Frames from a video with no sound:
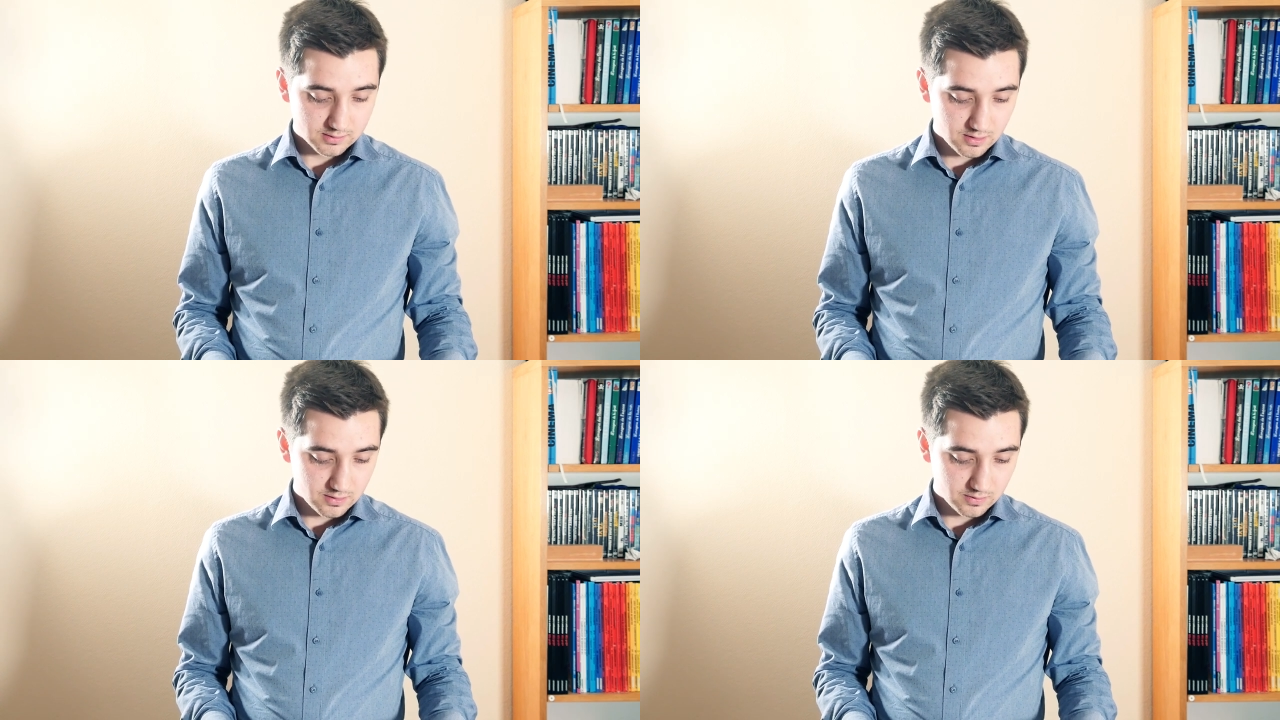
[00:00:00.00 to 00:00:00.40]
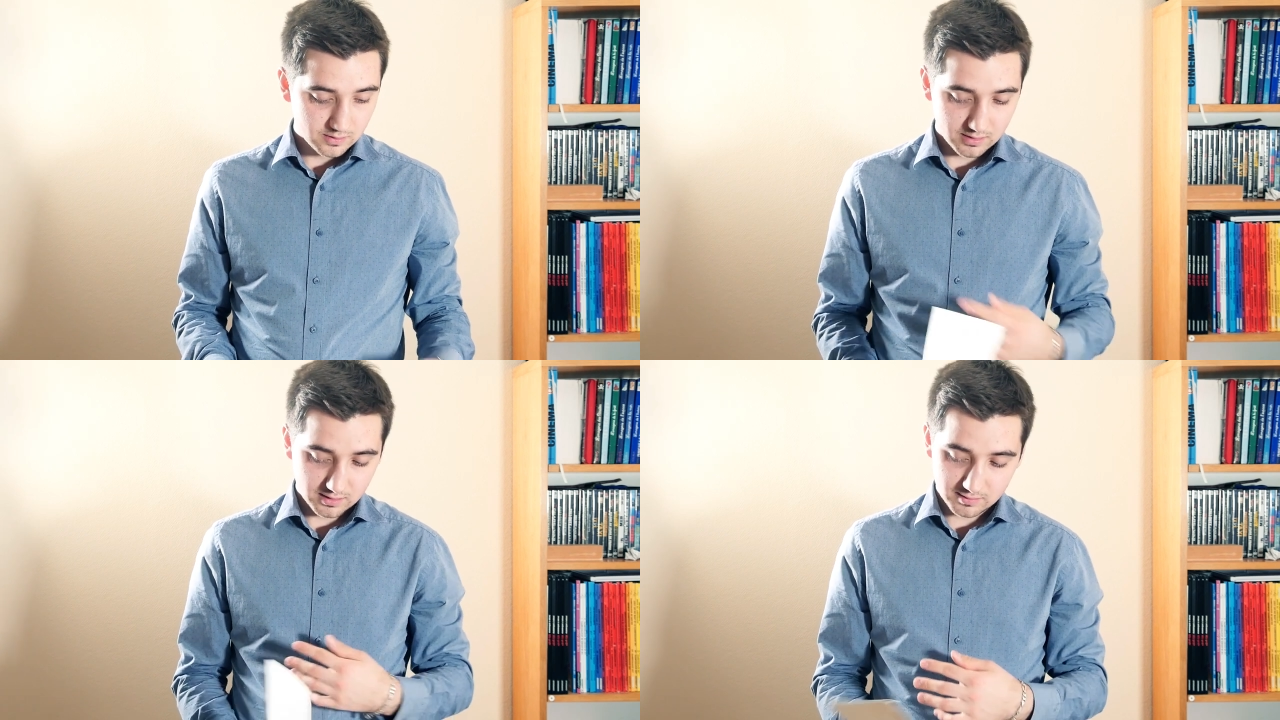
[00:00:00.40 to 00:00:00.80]
So
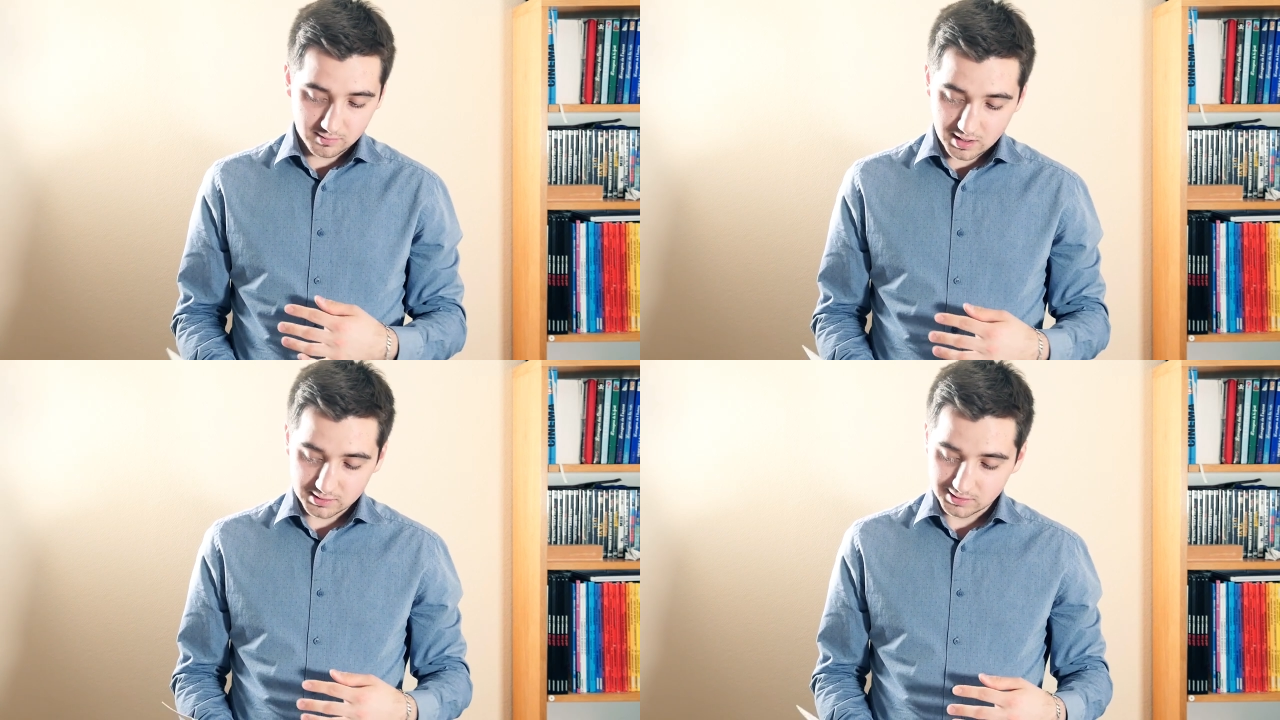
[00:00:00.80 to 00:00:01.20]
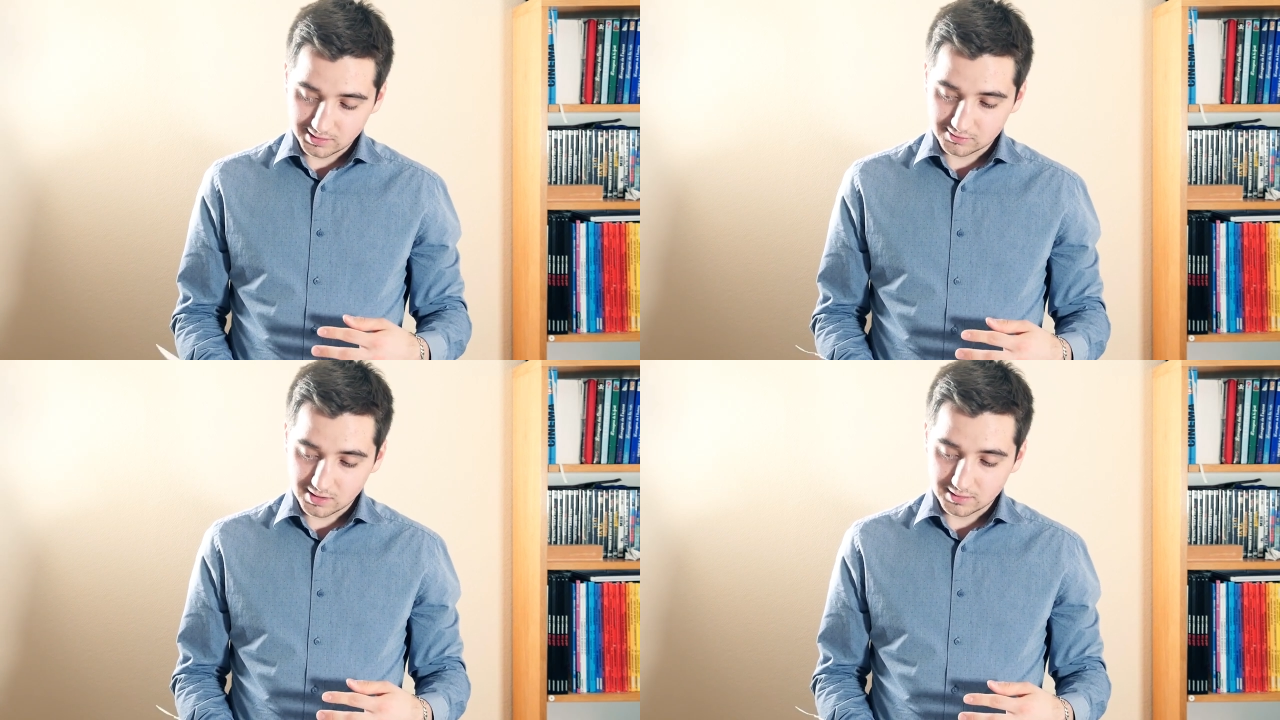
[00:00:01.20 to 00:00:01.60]
the unboxing
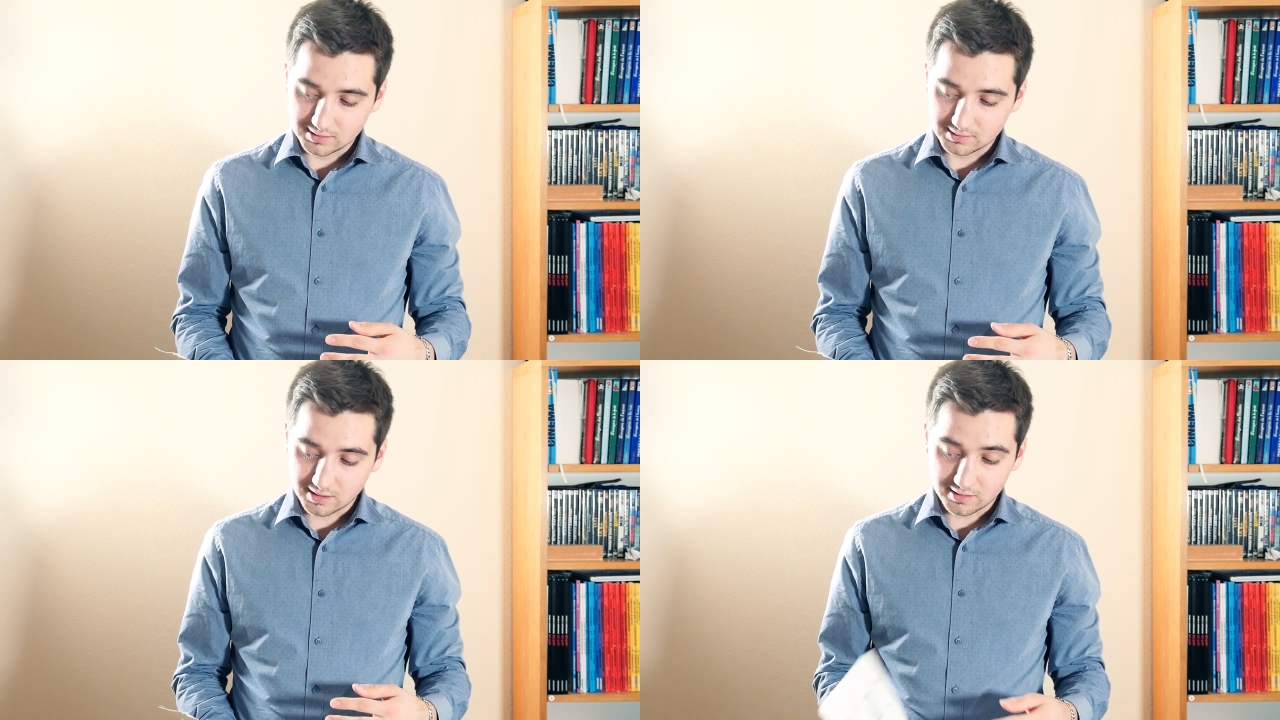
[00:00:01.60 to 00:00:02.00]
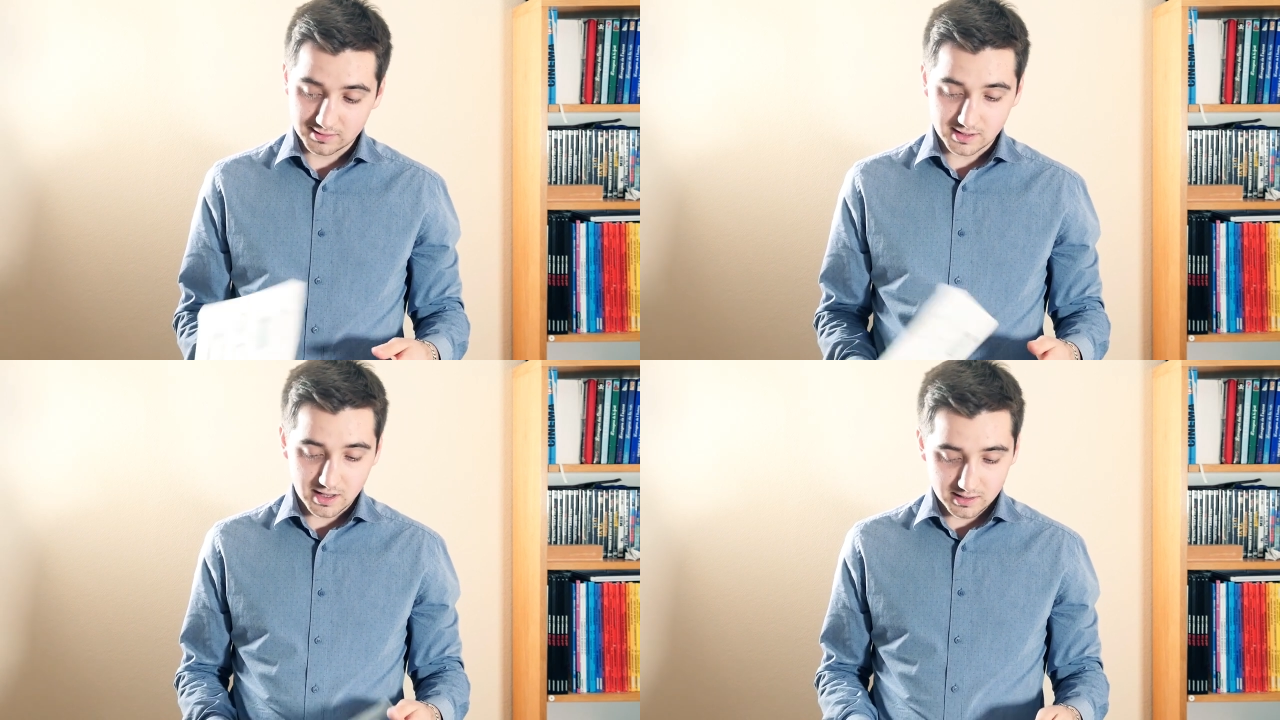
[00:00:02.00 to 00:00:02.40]
instructions are
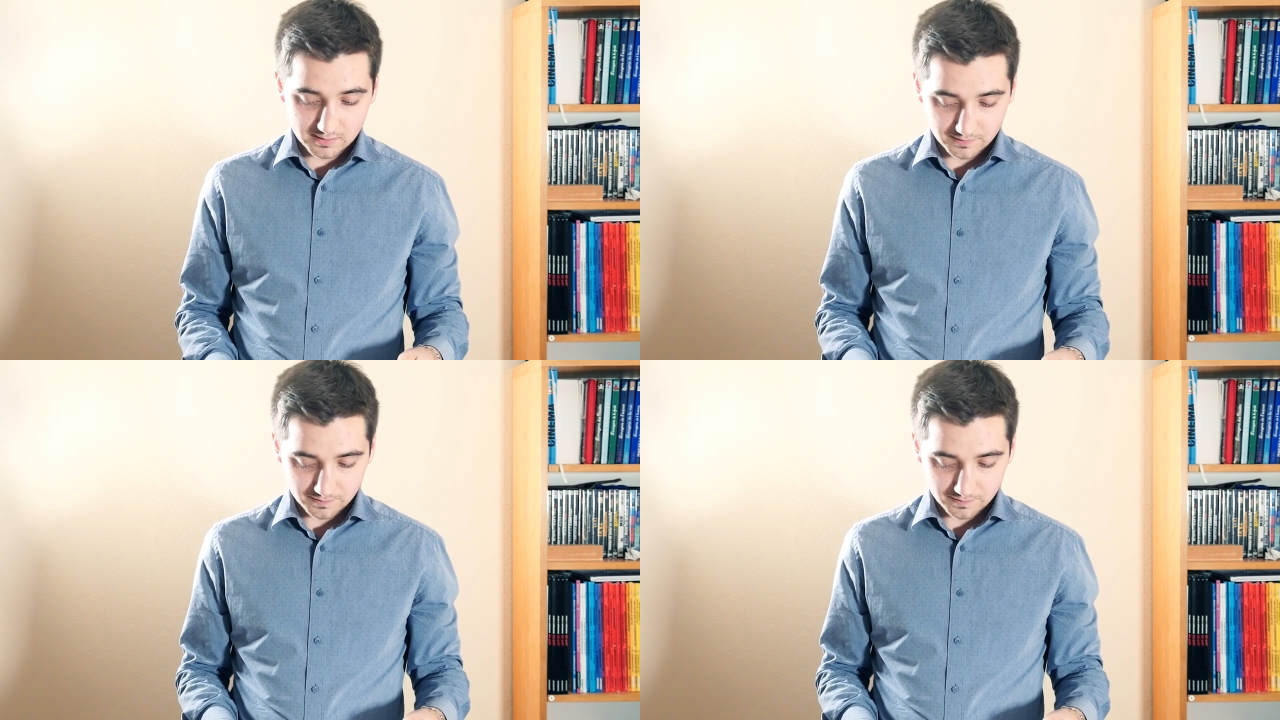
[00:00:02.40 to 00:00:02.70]
inside.